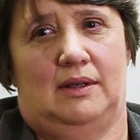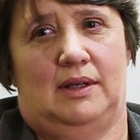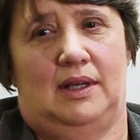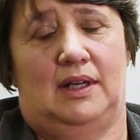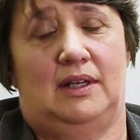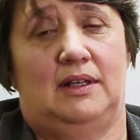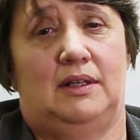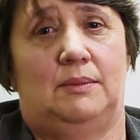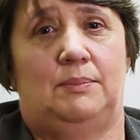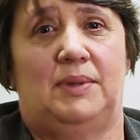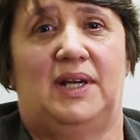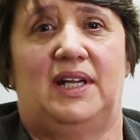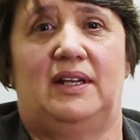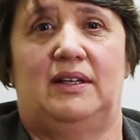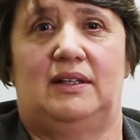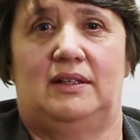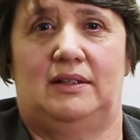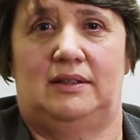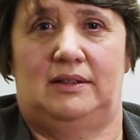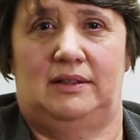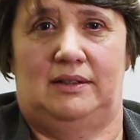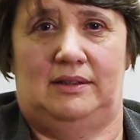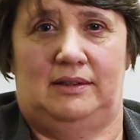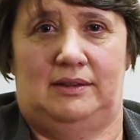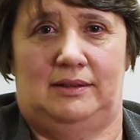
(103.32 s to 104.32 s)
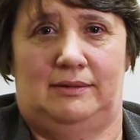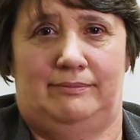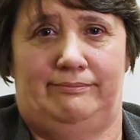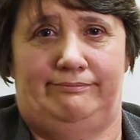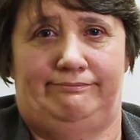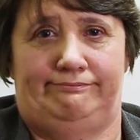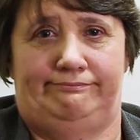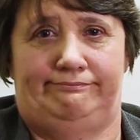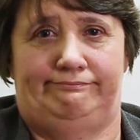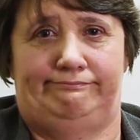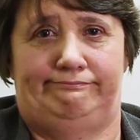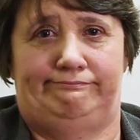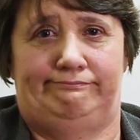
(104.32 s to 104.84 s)

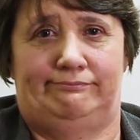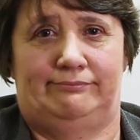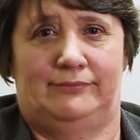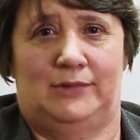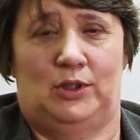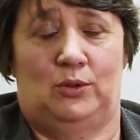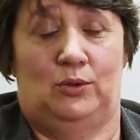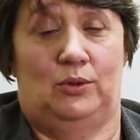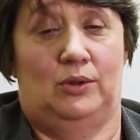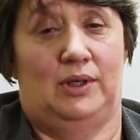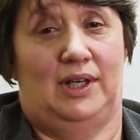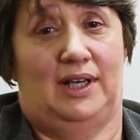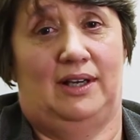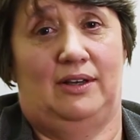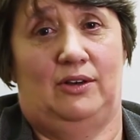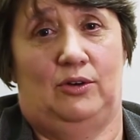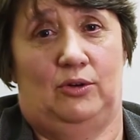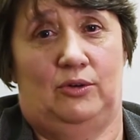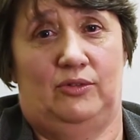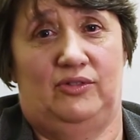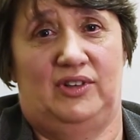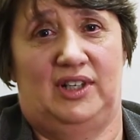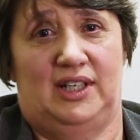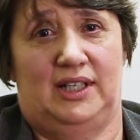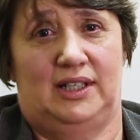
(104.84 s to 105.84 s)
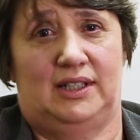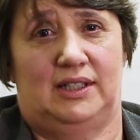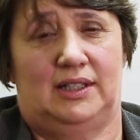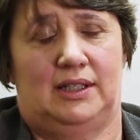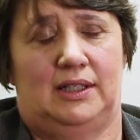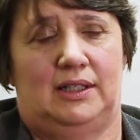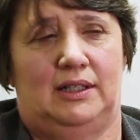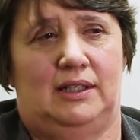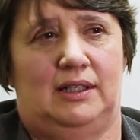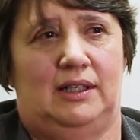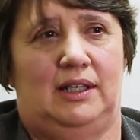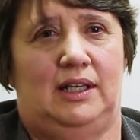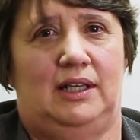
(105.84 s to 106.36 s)
Independence, or lack of it
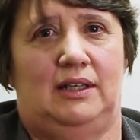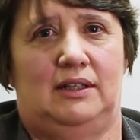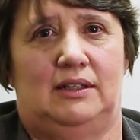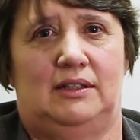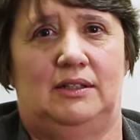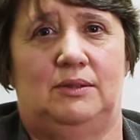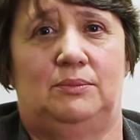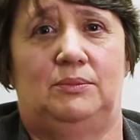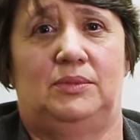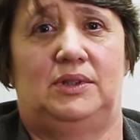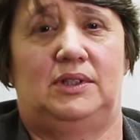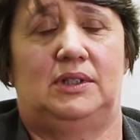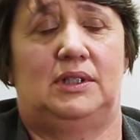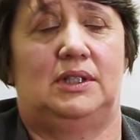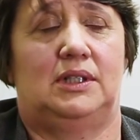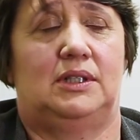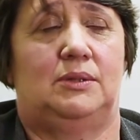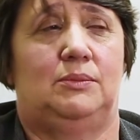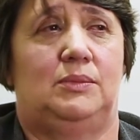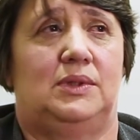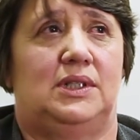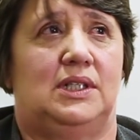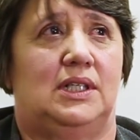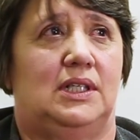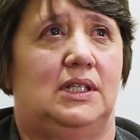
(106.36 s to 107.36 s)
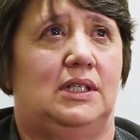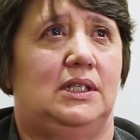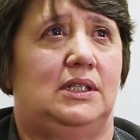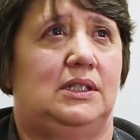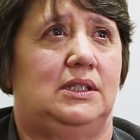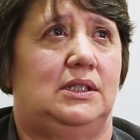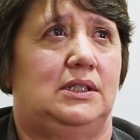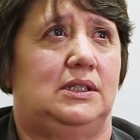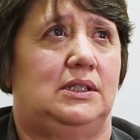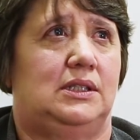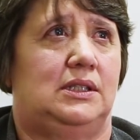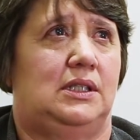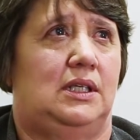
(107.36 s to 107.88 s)
in some
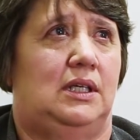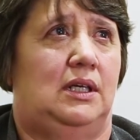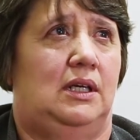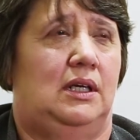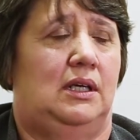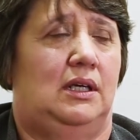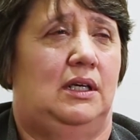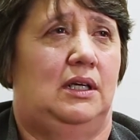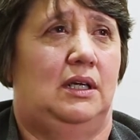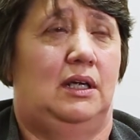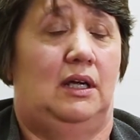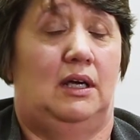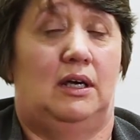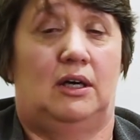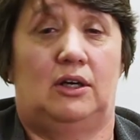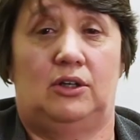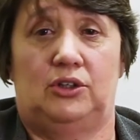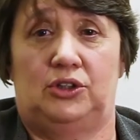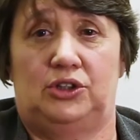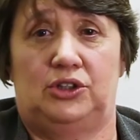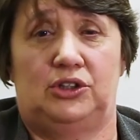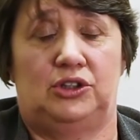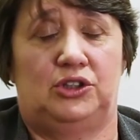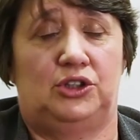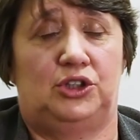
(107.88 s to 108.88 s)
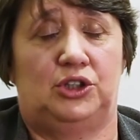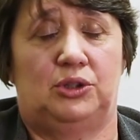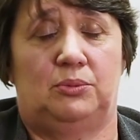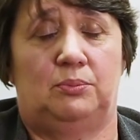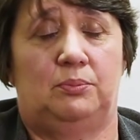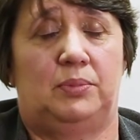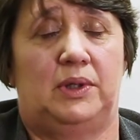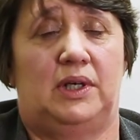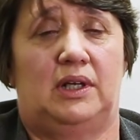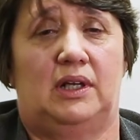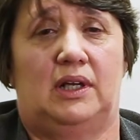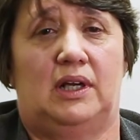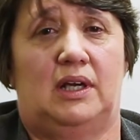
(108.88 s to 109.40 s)
circumstances. Can't just
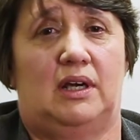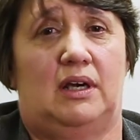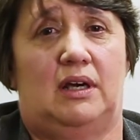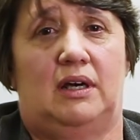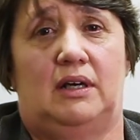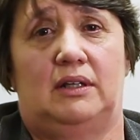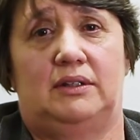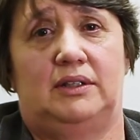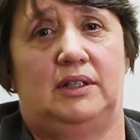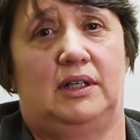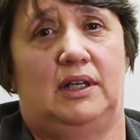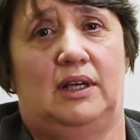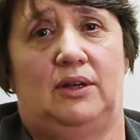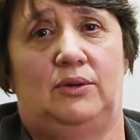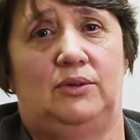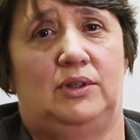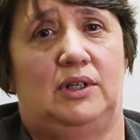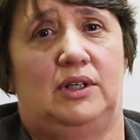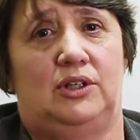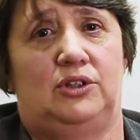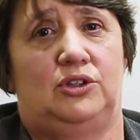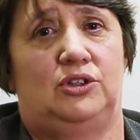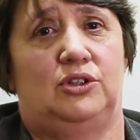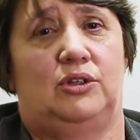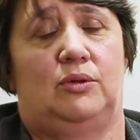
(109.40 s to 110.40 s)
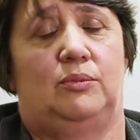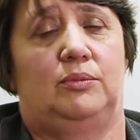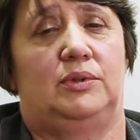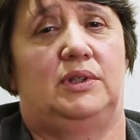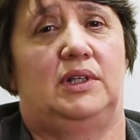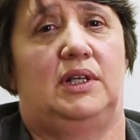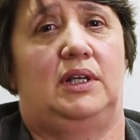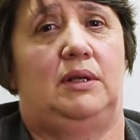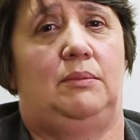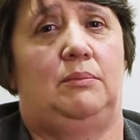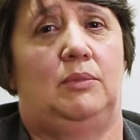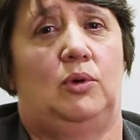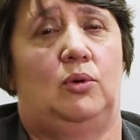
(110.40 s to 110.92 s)
jump in a car to go to the shops
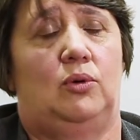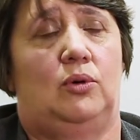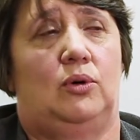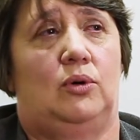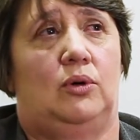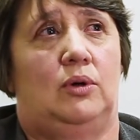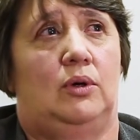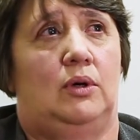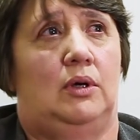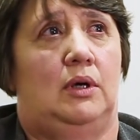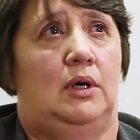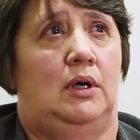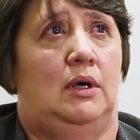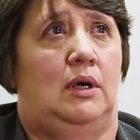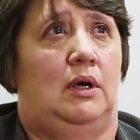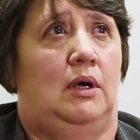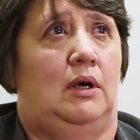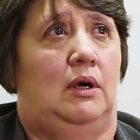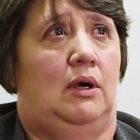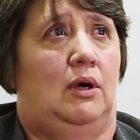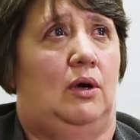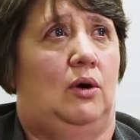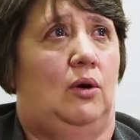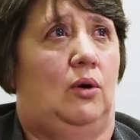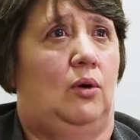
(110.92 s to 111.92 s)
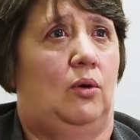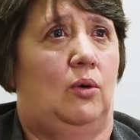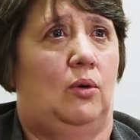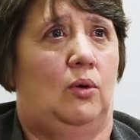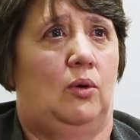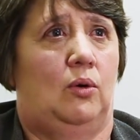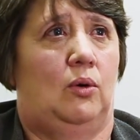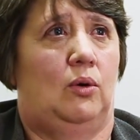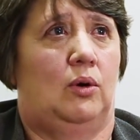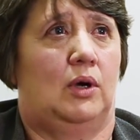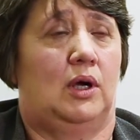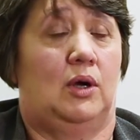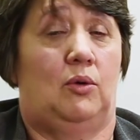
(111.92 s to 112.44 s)
anymore,
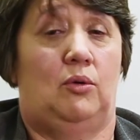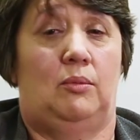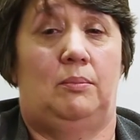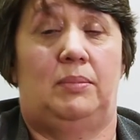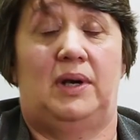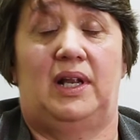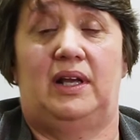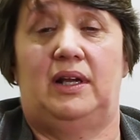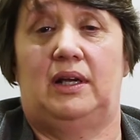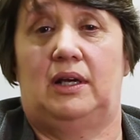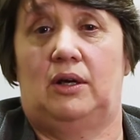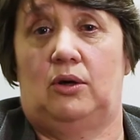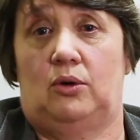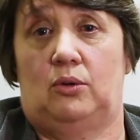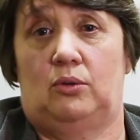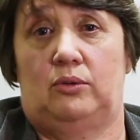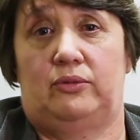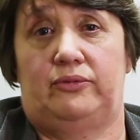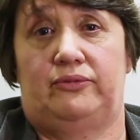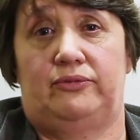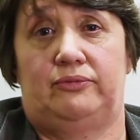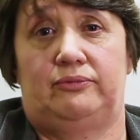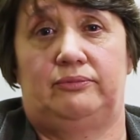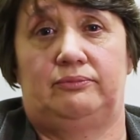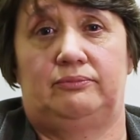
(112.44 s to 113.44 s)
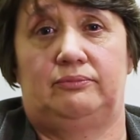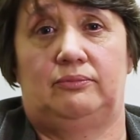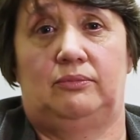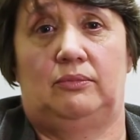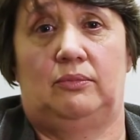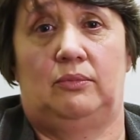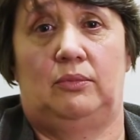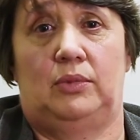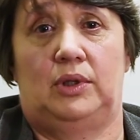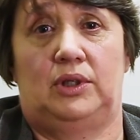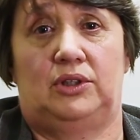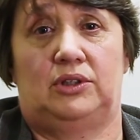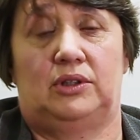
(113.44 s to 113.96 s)
or go and play golf,
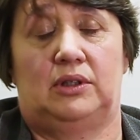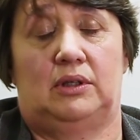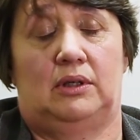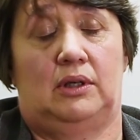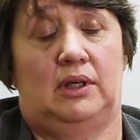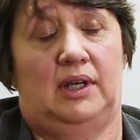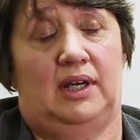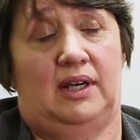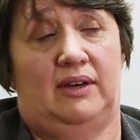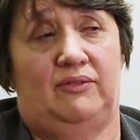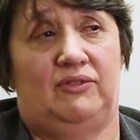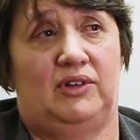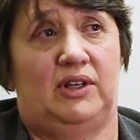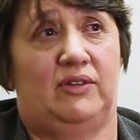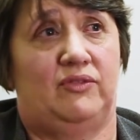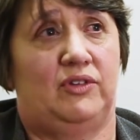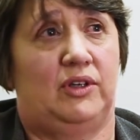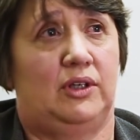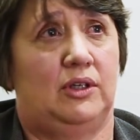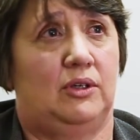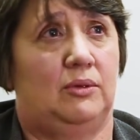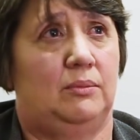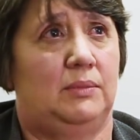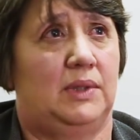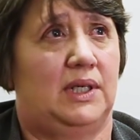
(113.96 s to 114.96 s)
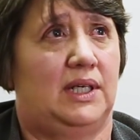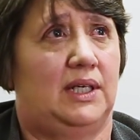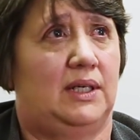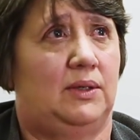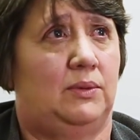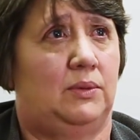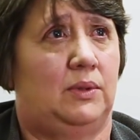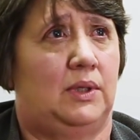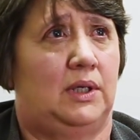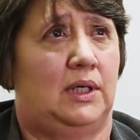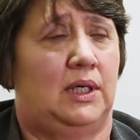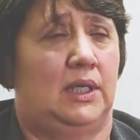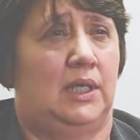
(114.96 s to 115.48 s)
which I have given up
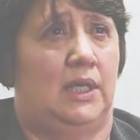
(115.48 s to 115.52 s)
now.